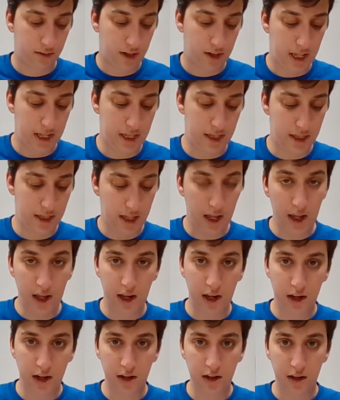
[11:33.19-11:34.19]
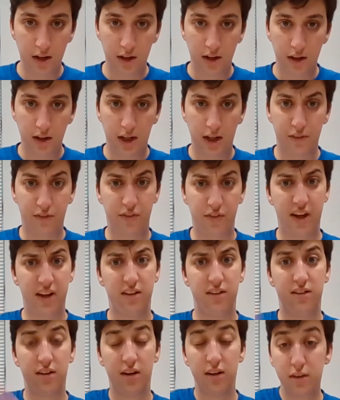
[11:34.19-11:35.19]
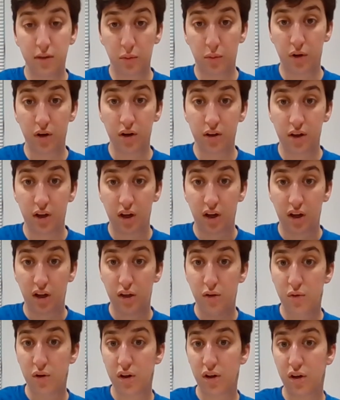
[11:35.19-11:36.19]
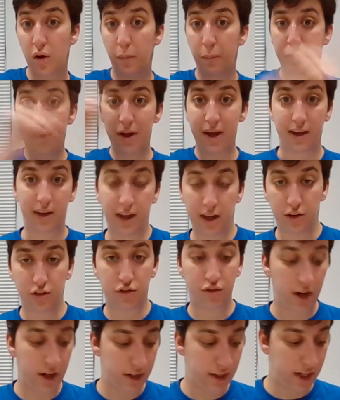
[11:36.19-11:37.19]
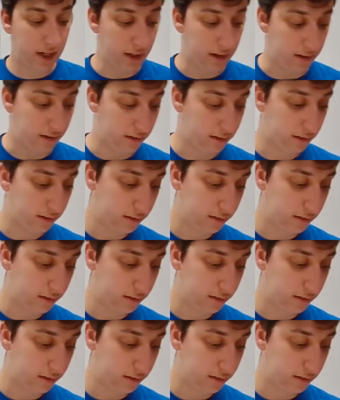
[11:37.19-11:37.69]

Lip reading: And then, if that doesn't work, you can go back and try it again.